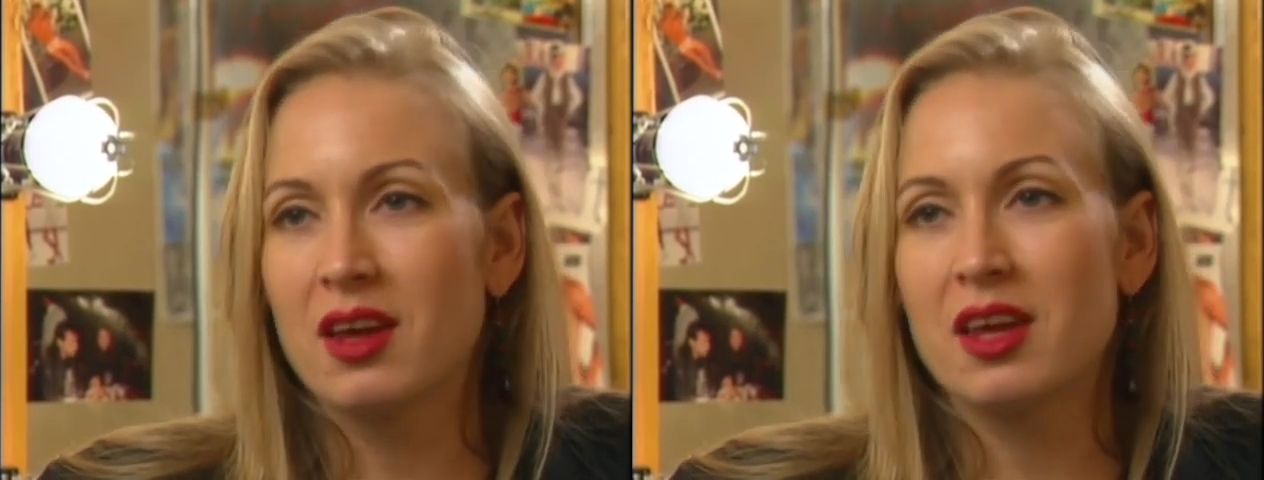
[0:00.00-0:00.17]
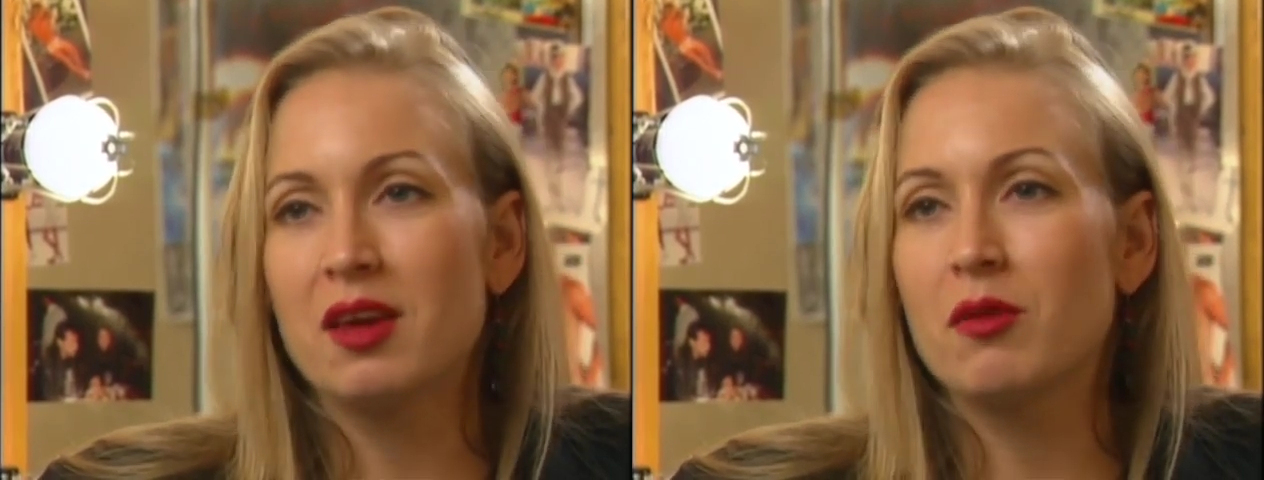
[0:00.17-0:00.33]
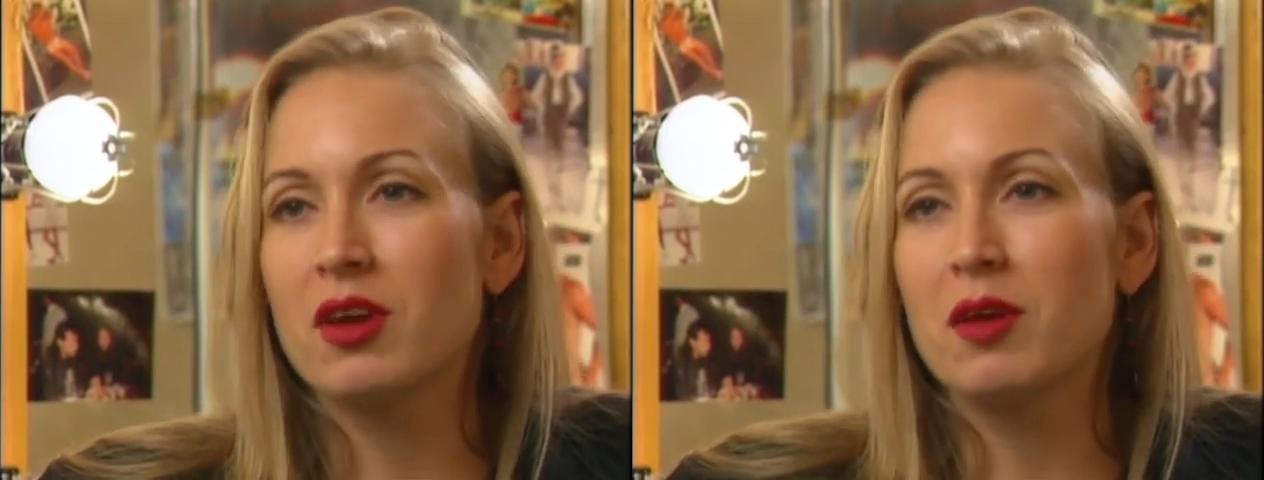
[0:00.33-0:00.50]

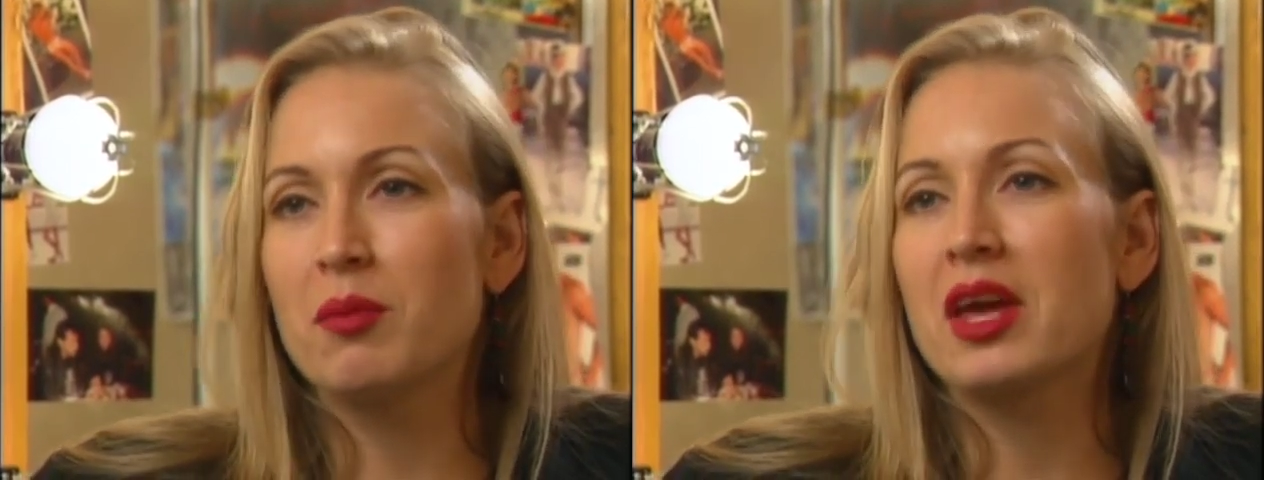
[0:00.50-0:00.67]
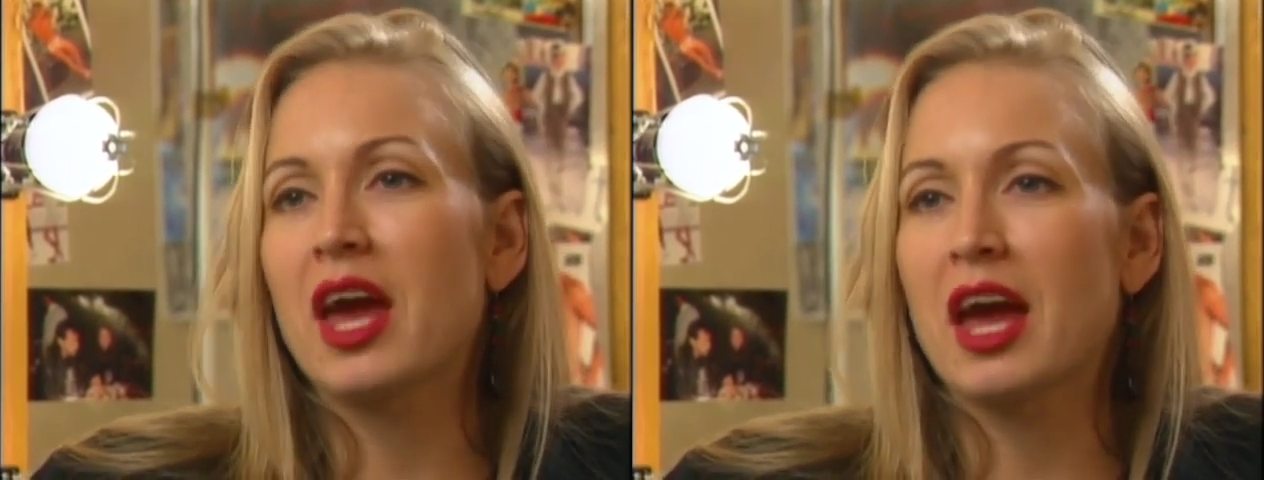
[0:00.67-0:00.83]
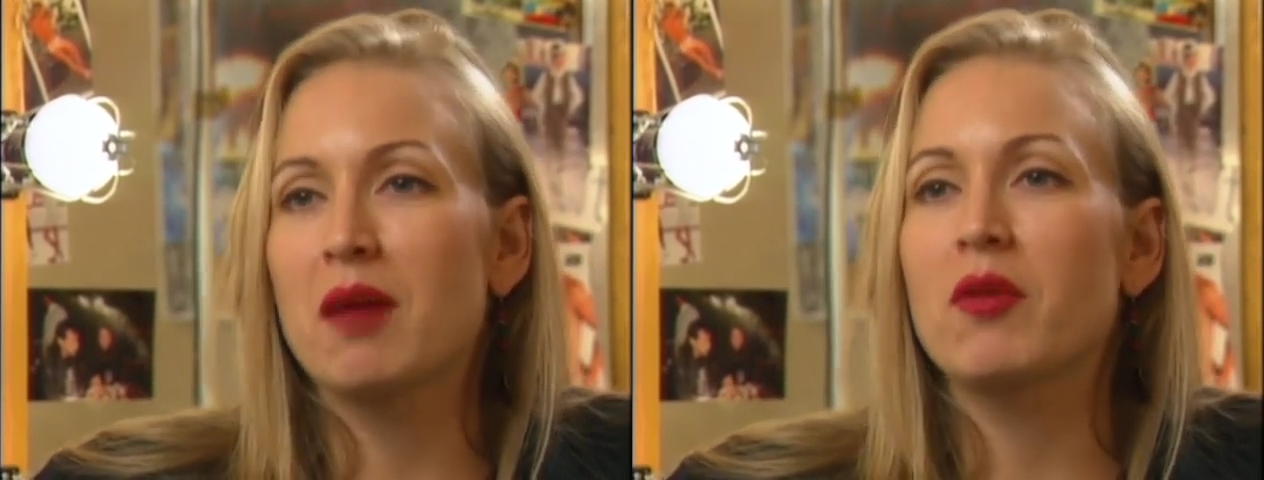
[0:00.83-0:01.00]
He, he
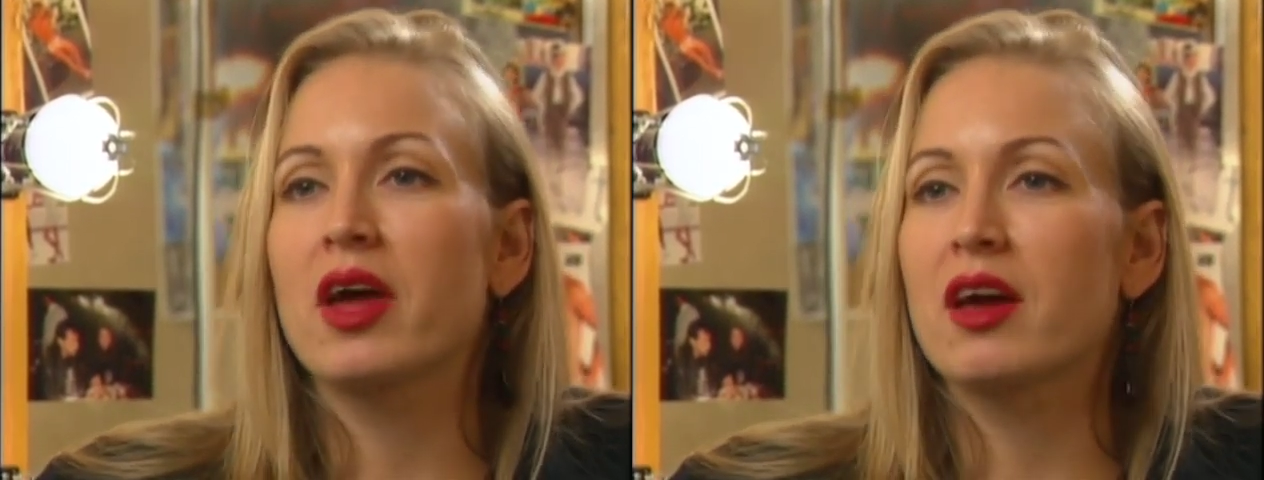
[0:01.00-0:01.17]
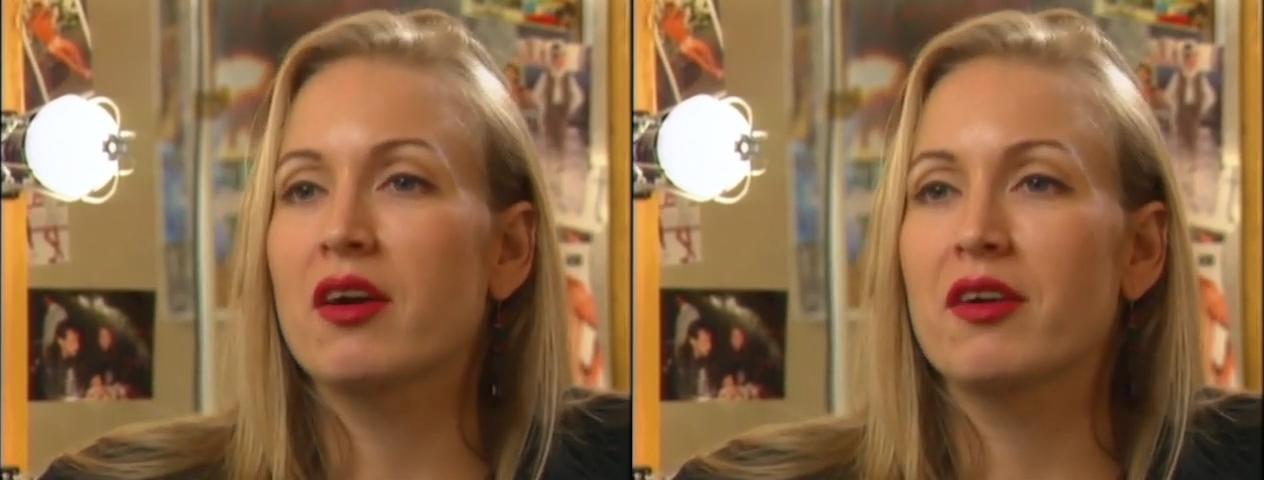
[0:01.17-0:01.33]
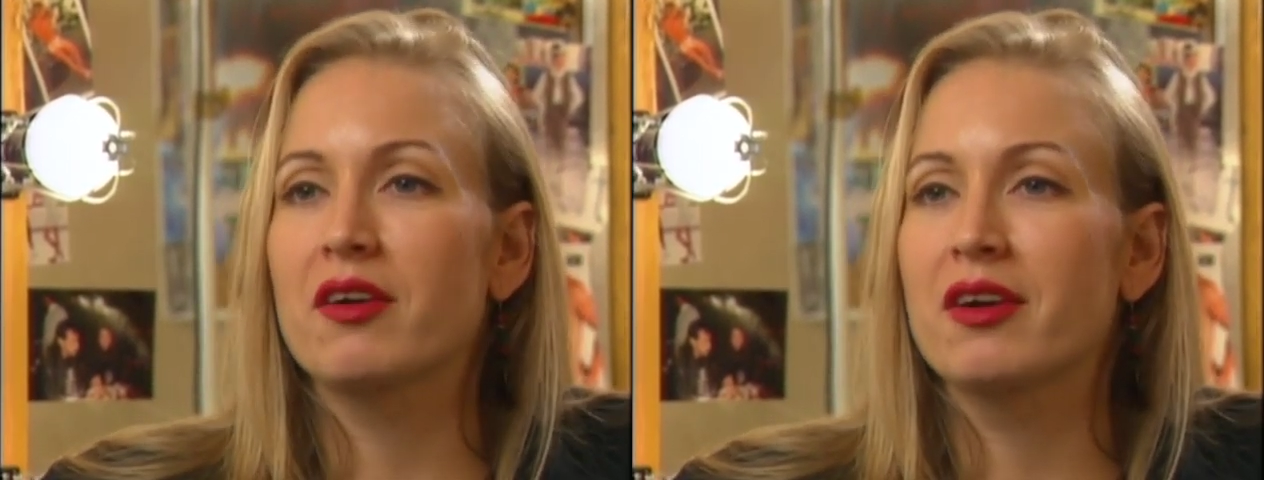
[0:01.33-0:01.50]
became like
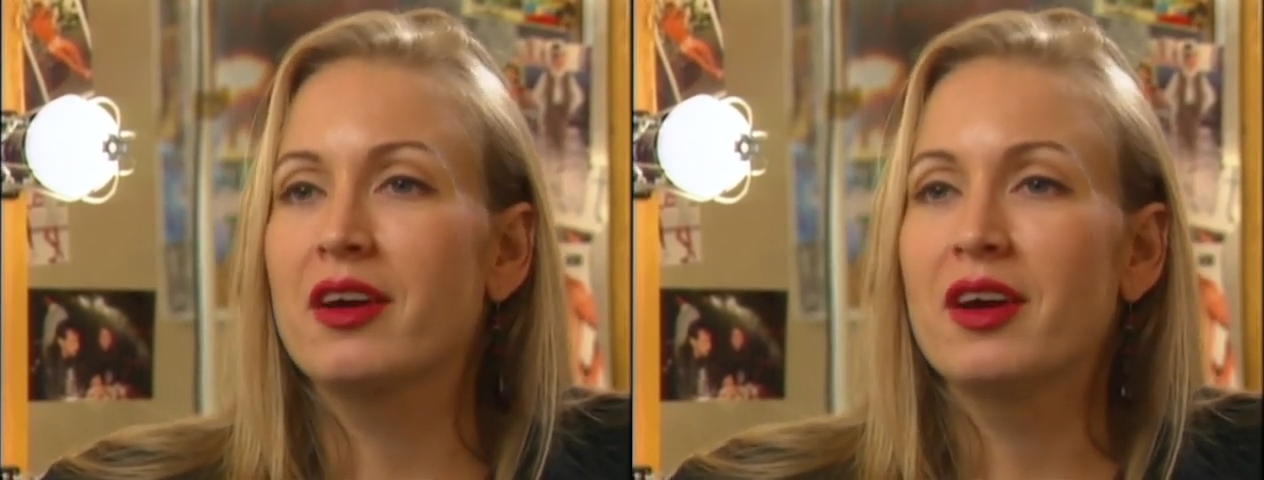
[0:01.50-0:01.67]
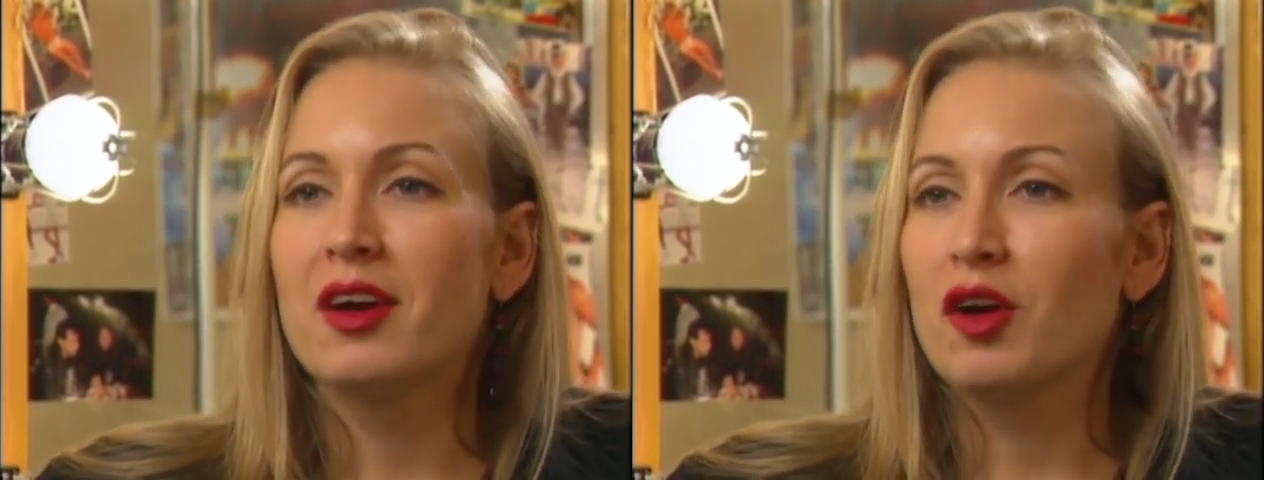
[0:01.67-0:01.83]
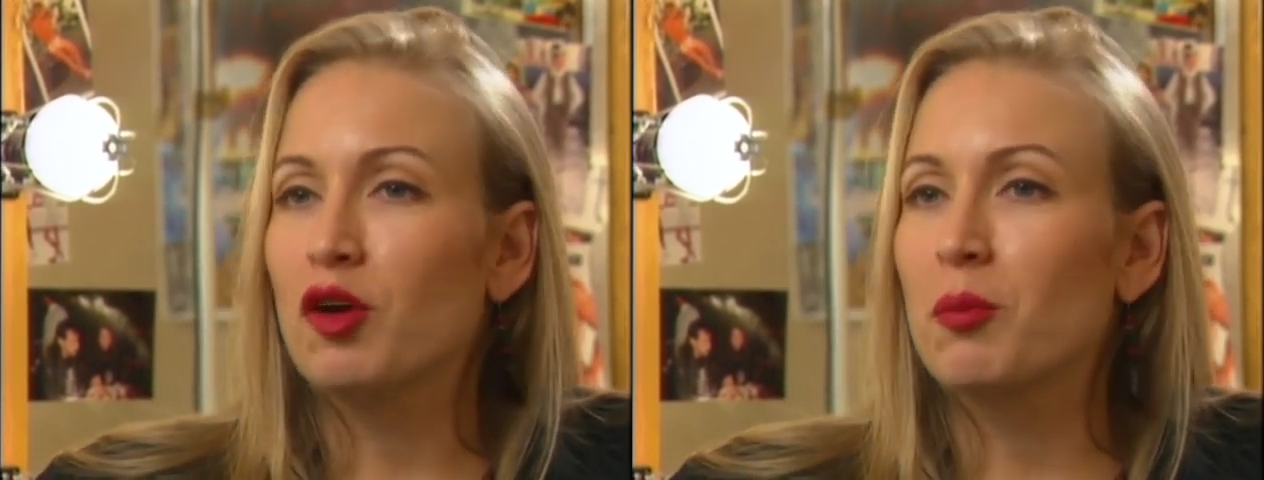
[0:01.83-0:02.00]
her
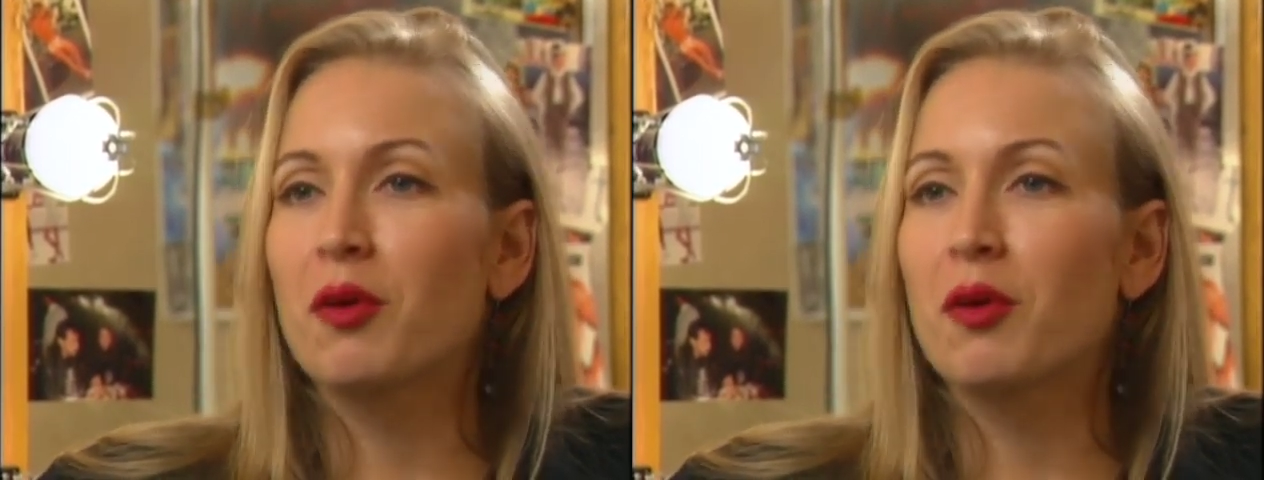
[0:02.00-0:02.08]
her